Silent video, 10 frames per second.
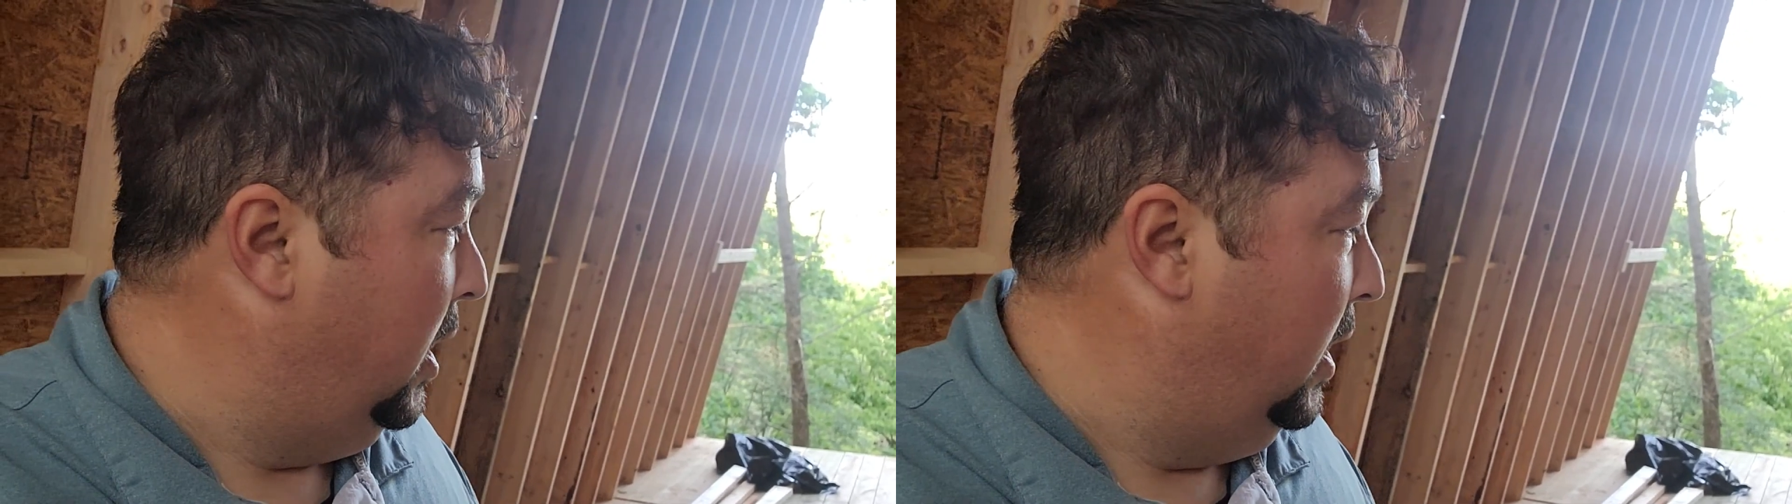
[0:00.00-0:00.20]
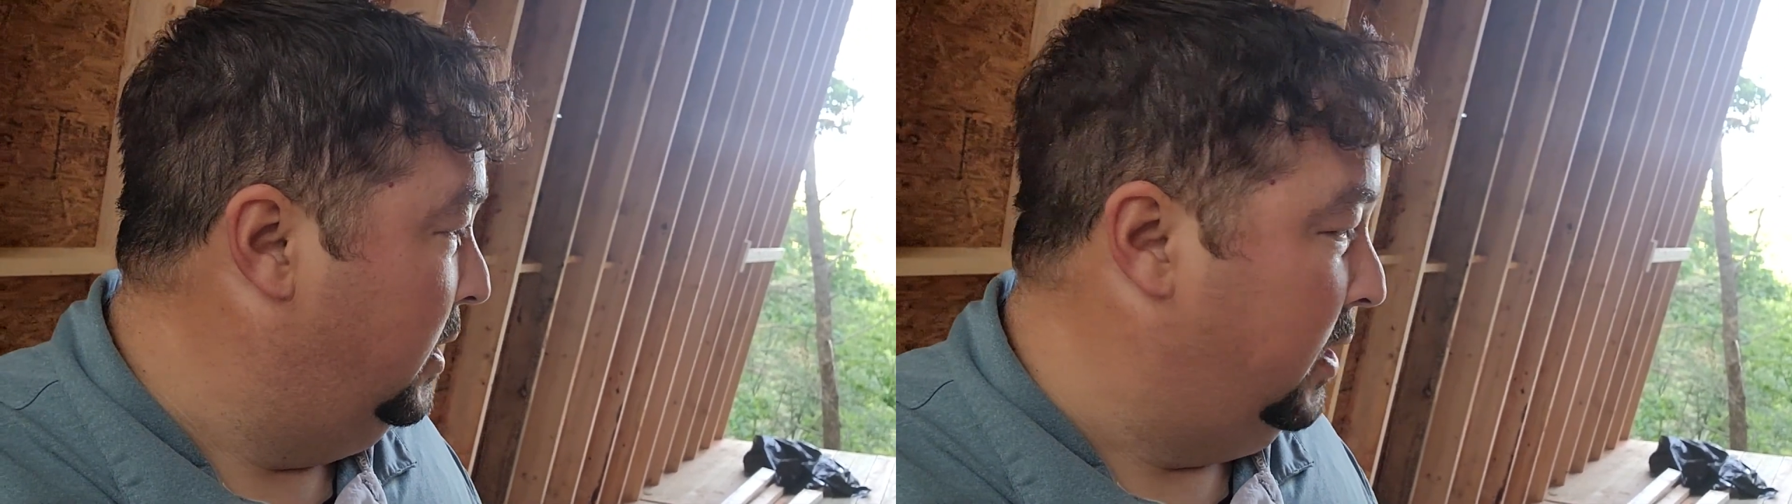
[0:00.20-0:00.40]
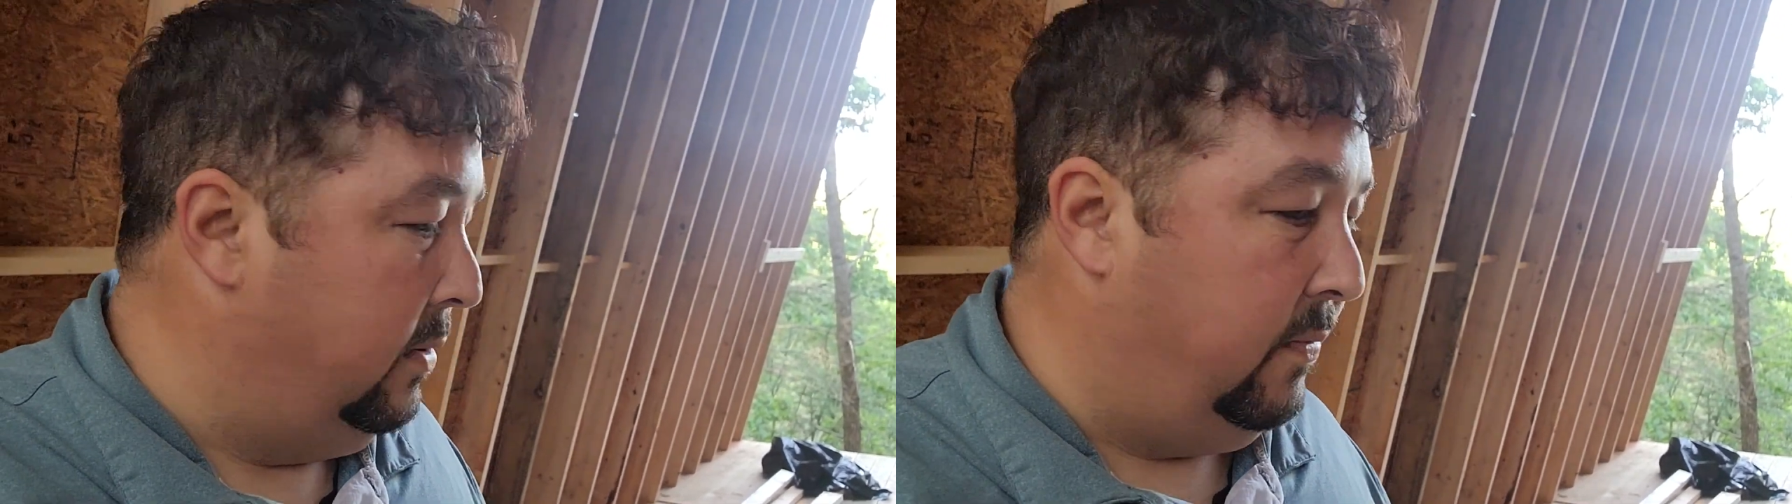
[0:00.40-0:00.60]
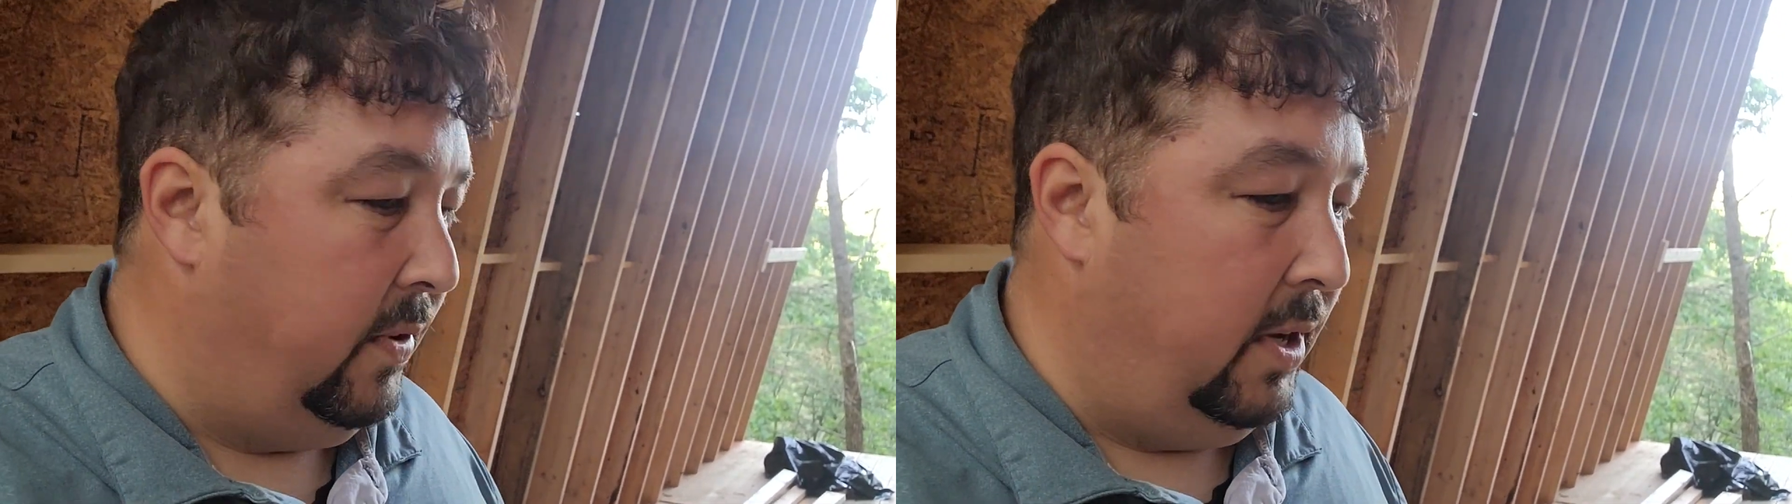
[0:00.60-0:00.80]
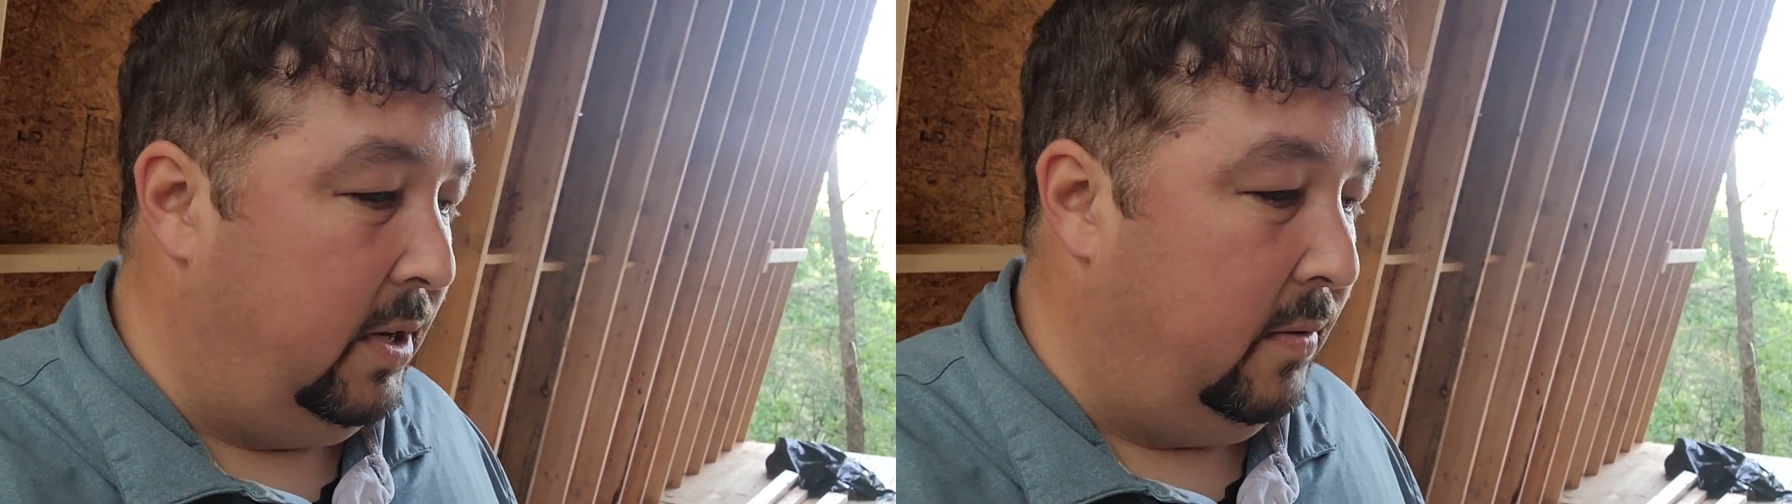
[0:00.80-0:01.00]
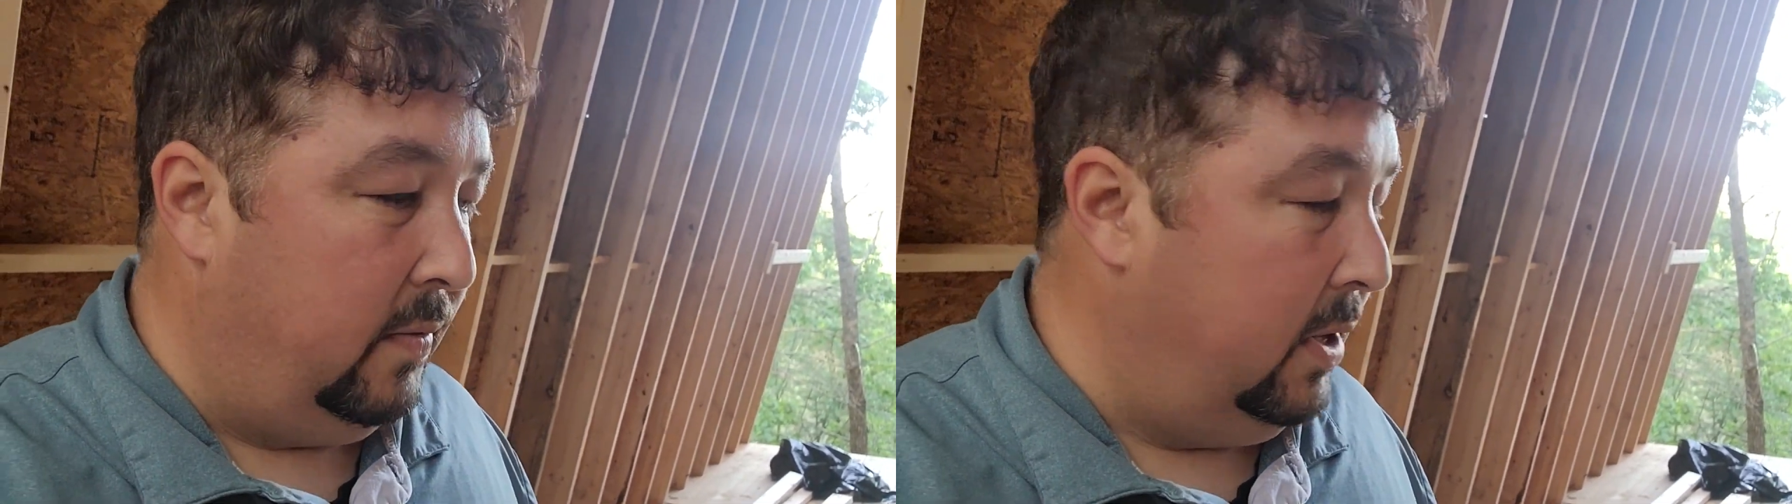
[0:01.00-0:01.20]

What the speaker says: 18 feet of